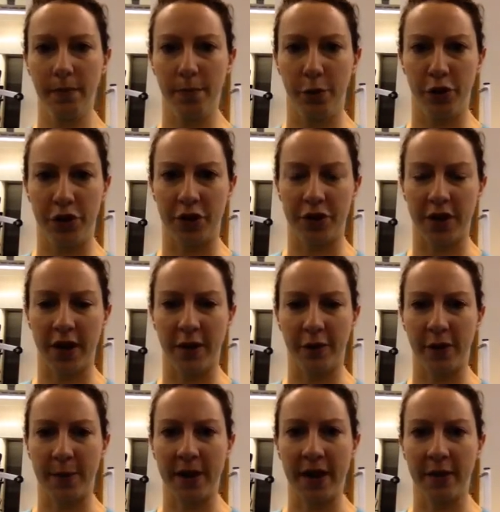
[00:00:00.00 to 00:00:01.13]
push your
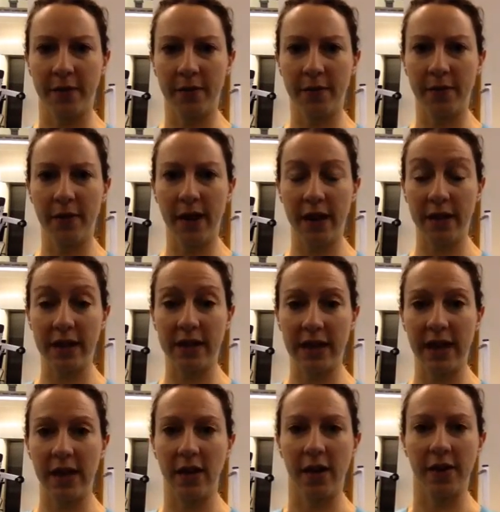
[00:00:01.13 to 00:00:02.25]
diaphragm out and
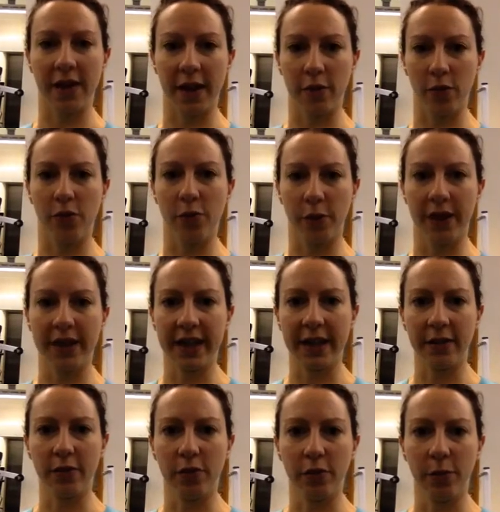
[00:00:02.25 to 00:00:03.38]
stay like that all the way down
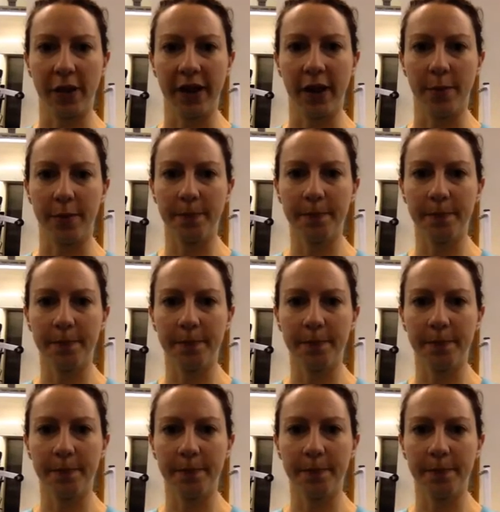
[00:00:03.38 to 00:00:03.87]
and all the way up.